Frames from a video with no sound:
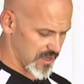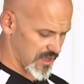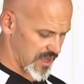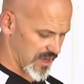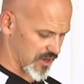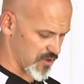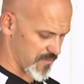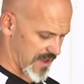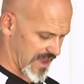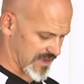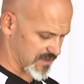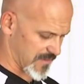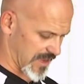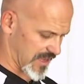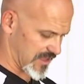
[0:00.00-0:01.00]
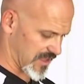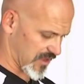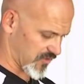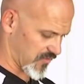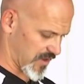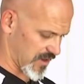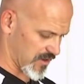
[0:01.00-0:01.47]
I go back to my
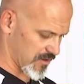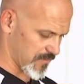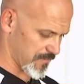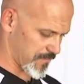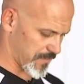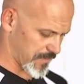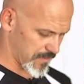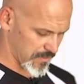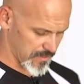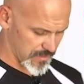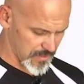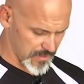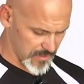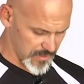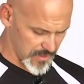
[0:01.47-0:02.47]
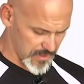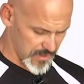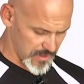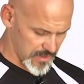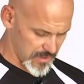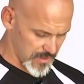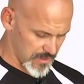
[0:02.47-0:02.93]
index finger
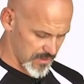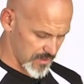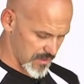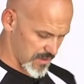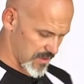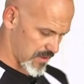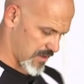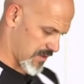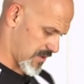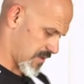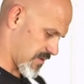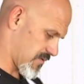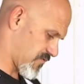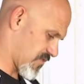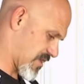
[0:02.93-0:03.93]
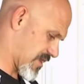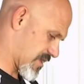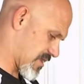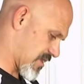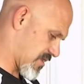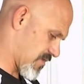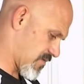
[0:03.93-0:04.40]
and try to
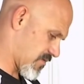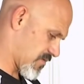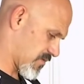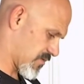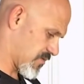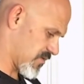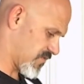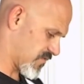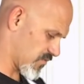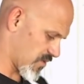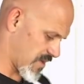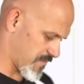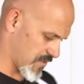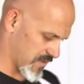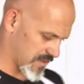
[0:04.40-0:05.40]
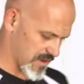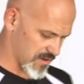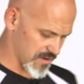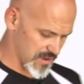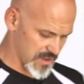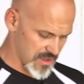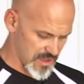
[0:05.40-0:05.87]
get a good swipe on there,
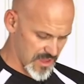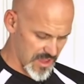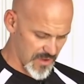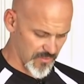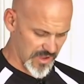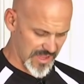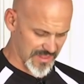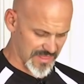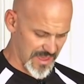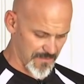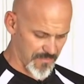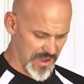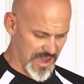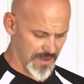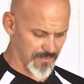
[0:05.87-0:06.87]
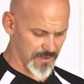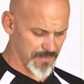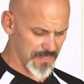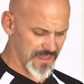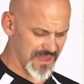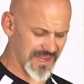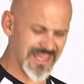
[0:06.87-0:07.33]
and we get that pop.
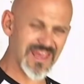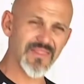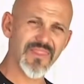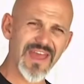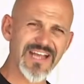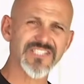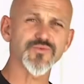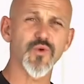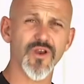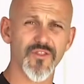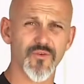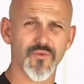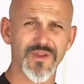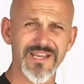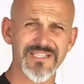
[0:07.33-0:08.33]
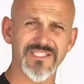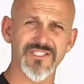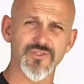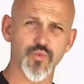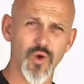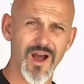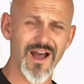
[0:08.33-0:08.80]
And again, that's one of the
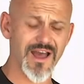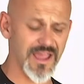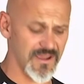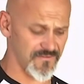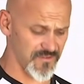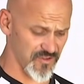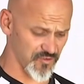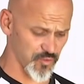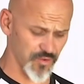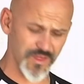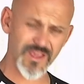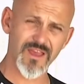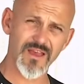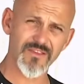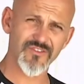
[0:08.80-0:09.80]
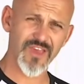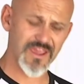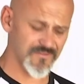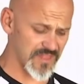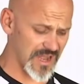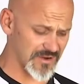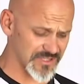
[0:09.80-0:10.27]
reasons why, if this were the
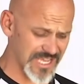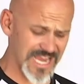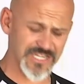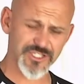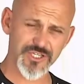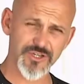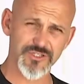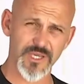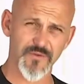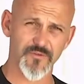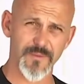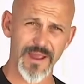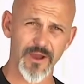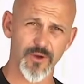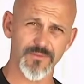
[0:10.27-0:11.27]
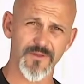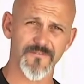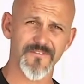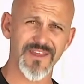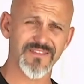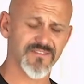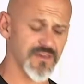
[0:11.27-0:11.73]
safe that I was actually using for my home
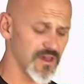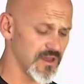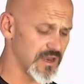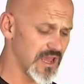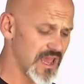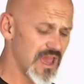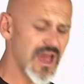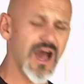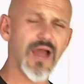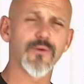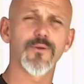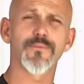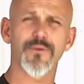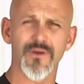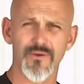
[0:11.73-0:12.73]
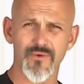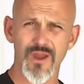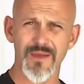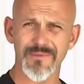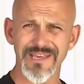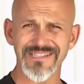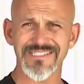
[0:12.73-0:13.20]
defense gun, I would
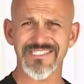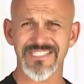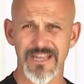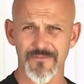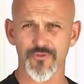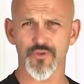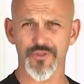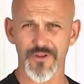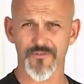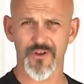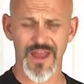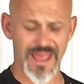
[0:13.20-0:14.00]
program in several different